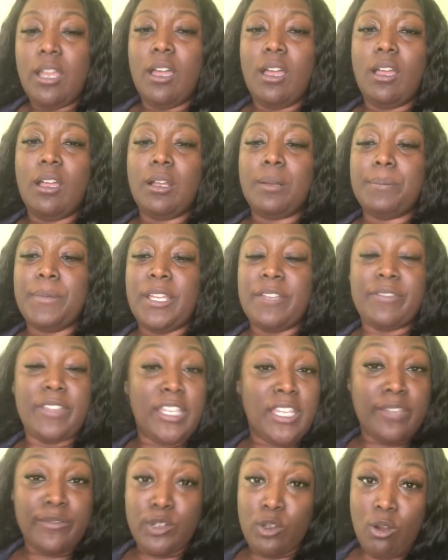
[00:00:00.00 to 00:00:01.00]
If
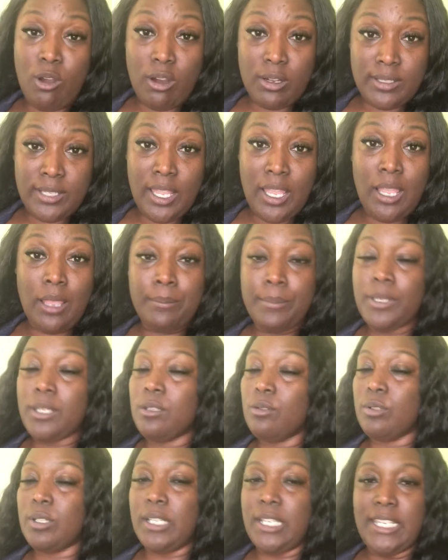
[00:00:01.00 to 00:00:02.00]
they give you a hard time,
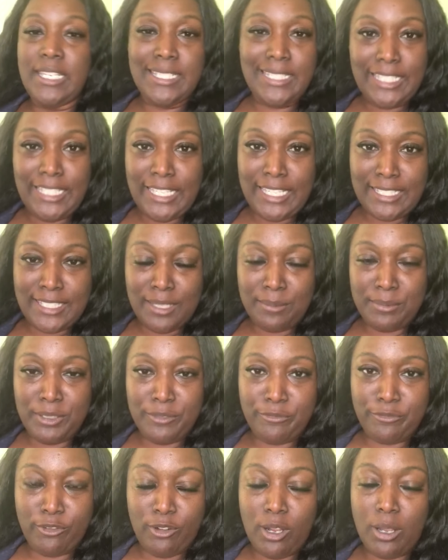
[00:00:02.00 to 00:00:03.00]
you can easily get
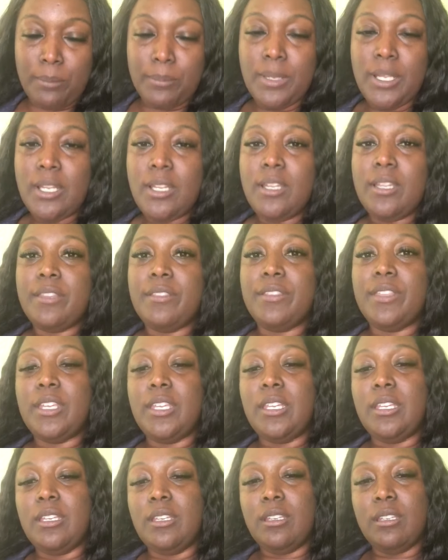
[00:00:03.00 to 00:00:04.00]
something from
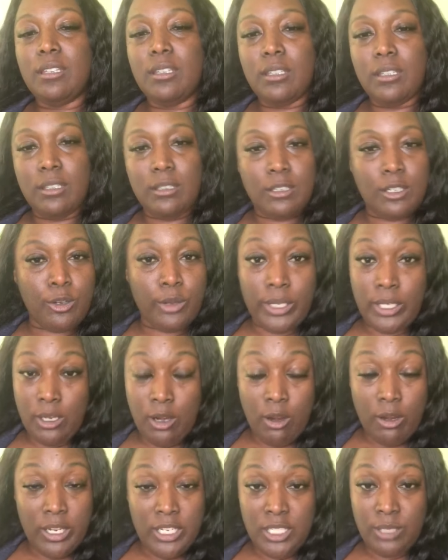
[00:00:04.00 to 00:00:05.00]
the credit
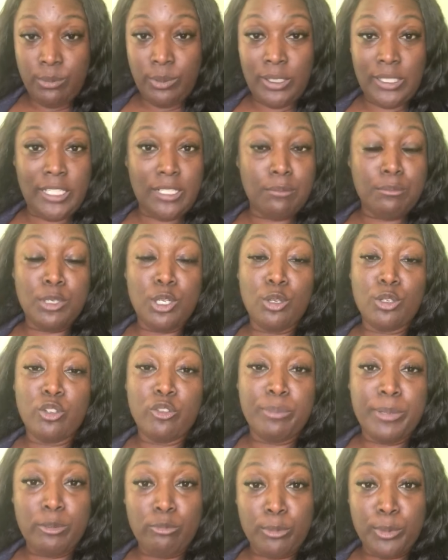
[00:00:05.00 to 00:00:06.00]
card issuer, let them know
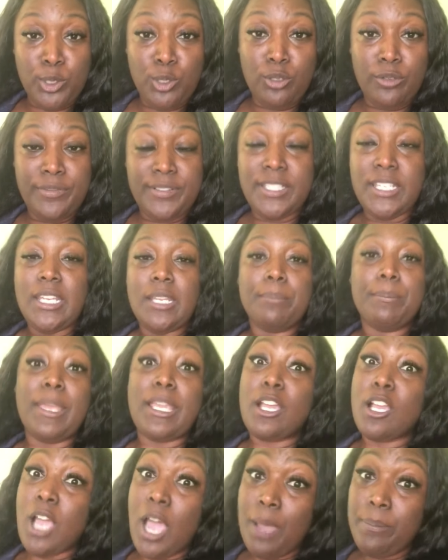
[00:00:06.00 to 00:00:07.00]
you've been removed,
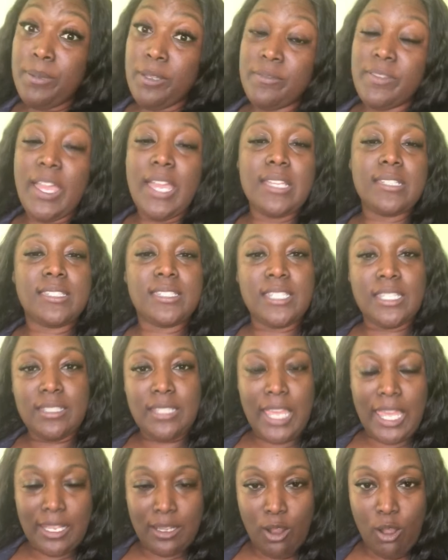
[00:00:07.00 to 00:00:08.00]
make a copy of that,
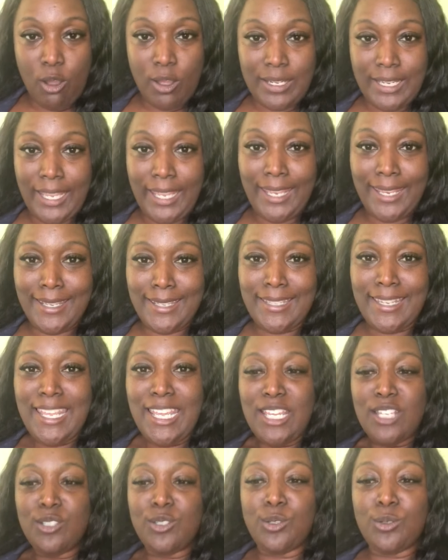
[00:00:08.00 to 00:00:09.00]
send that on in
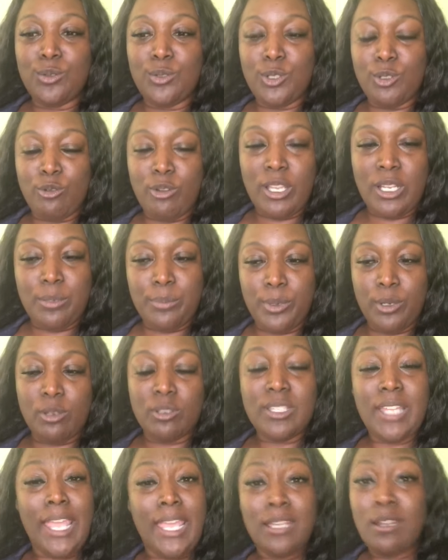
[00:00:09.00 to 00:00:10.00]
to the credit
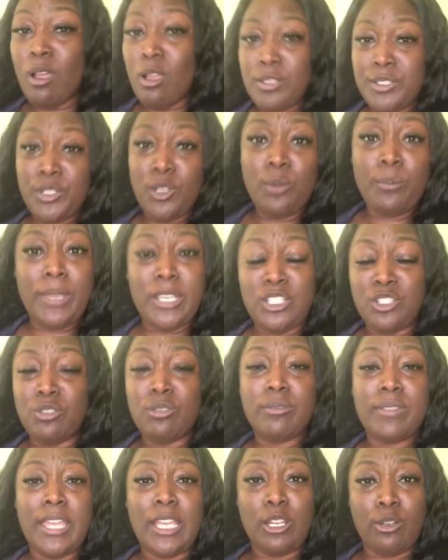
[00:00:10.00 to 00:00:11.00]
bureaus, and also make
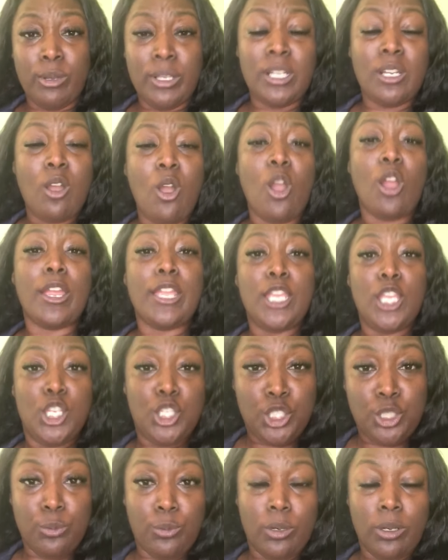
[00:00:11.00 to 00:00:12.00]
sure that credit card
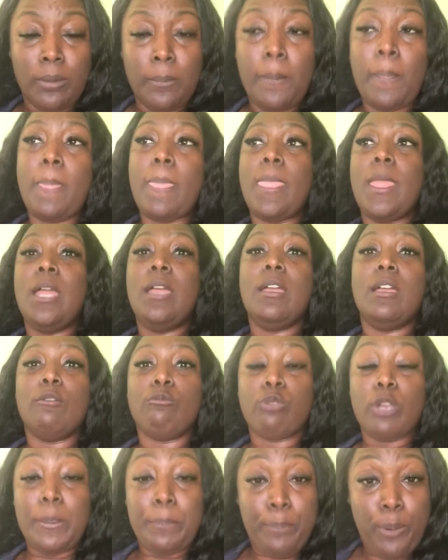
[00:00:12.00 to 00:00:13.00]
issuer
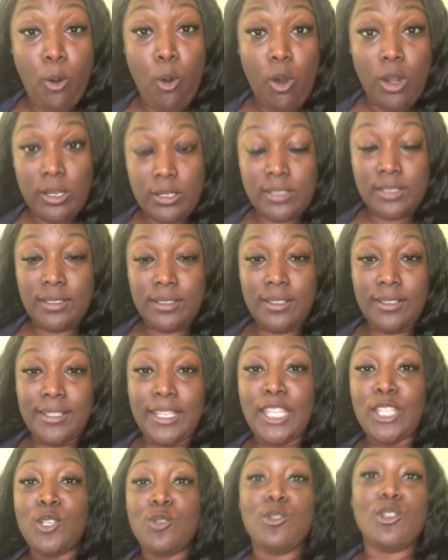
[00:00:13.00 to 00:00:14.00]
reports
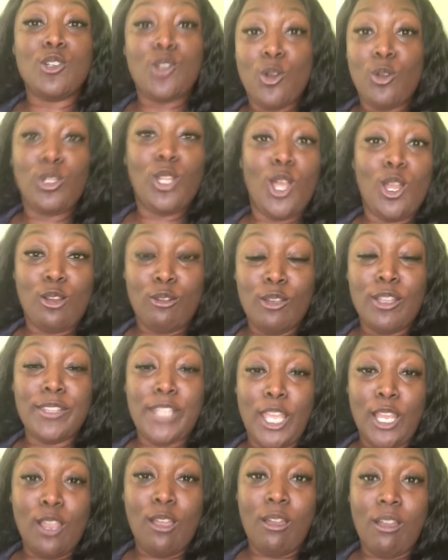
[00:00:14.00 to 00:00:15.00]
that you are no longer on
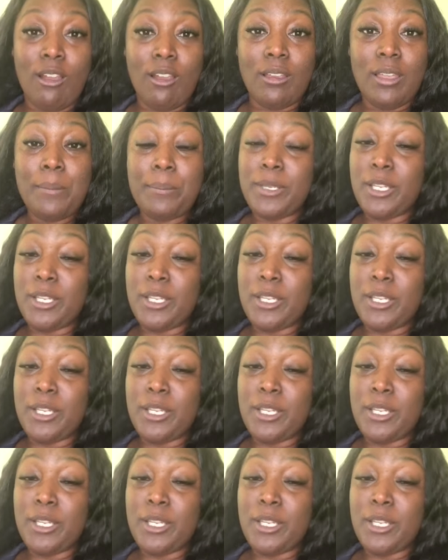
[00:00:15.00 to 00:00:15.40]
that card.